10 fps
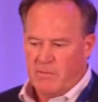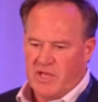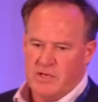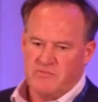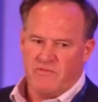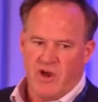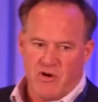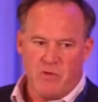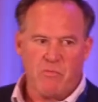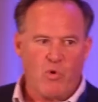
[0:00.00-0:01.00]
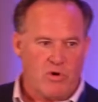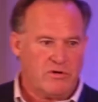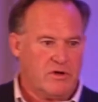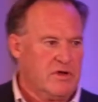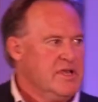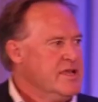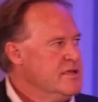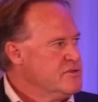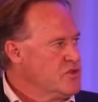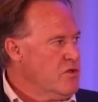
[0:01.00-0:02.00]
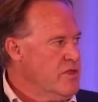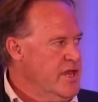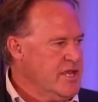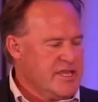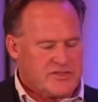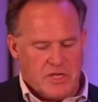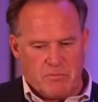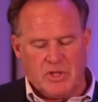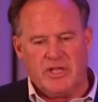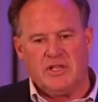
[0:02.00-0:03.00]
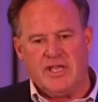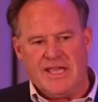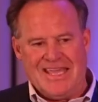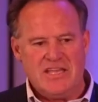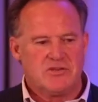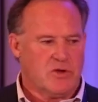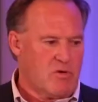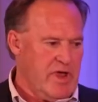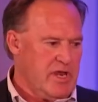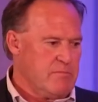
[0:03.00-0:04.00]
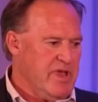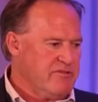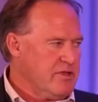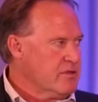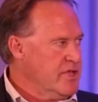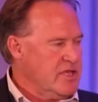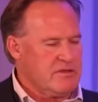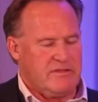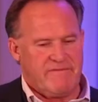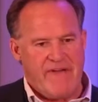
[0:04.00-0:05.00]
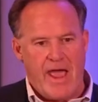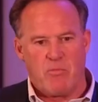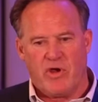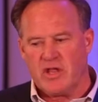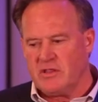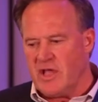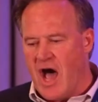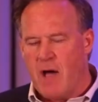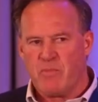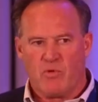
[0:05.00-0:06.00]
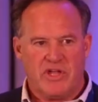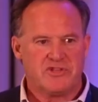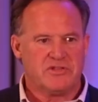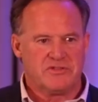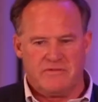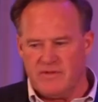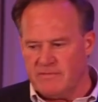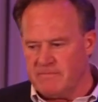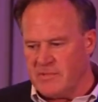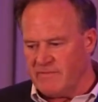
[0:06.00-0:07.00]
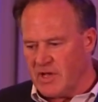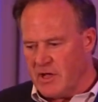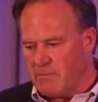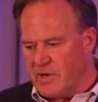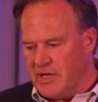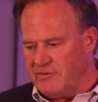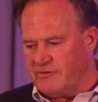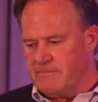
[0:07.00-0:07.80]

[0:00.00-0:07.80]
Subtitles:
becomes very important so that it gets completely integrated basically into the fabric and the operations of the companies.